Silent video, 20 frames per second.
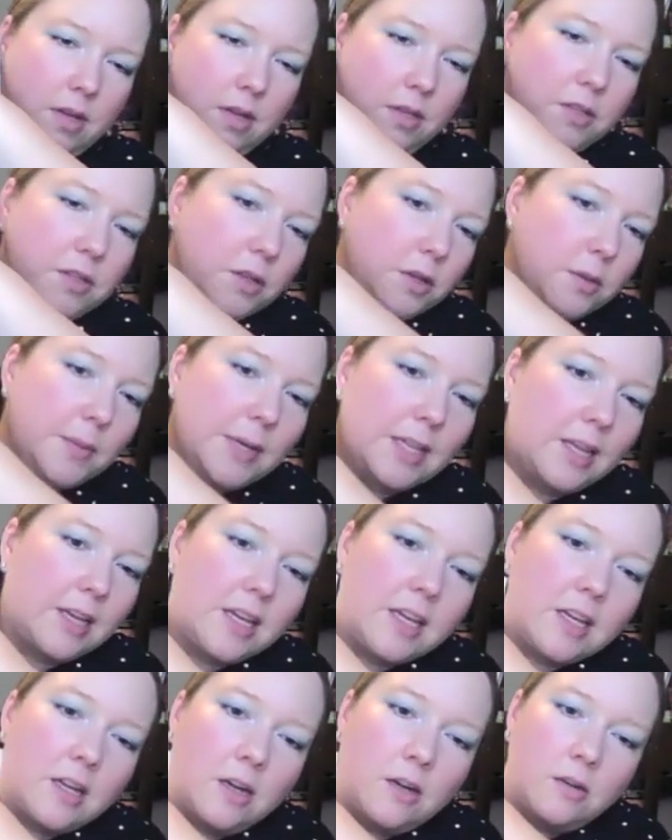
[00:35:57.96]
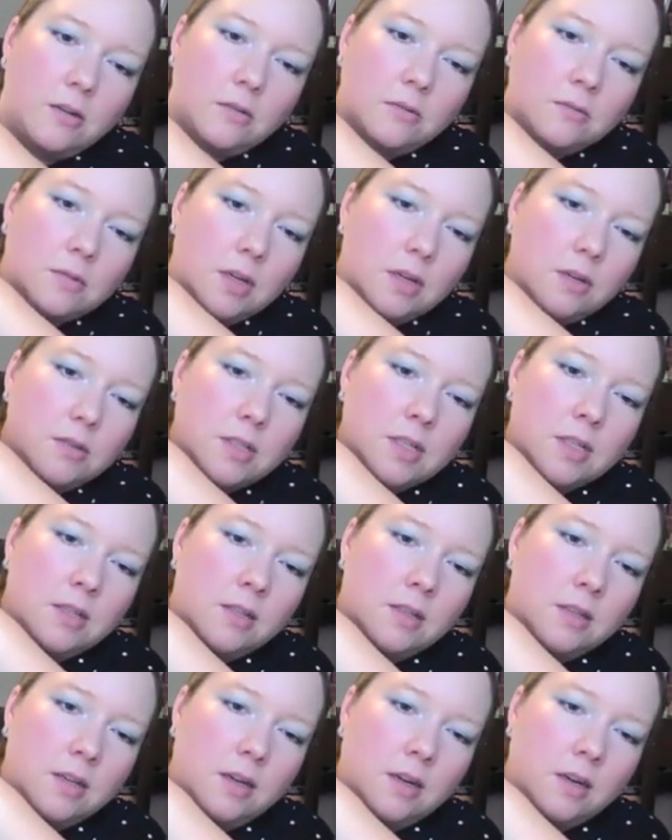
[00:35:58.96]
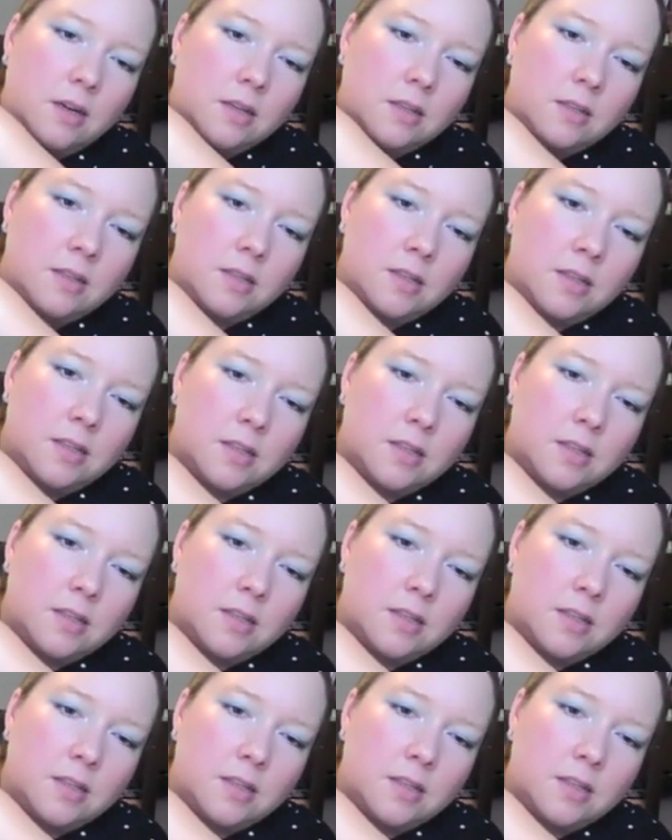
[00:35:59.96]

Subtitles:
So it'll be like, rose in the garden and